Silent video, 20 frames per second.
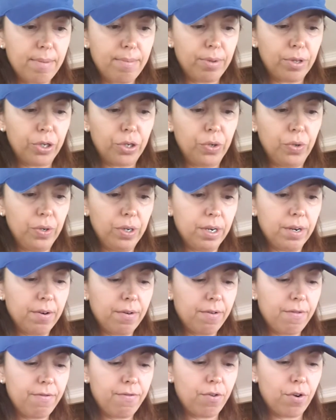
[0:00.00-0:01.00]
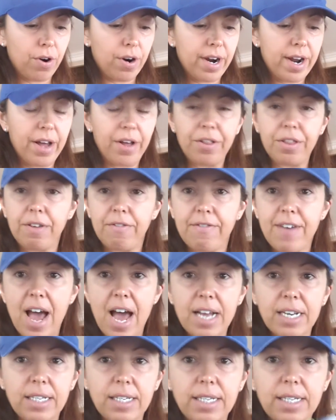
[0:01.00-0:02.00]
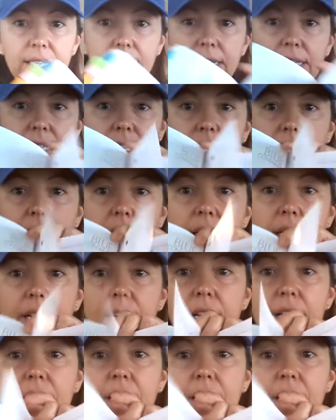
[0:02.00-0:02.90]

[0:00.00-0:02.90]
blue for healthy fats,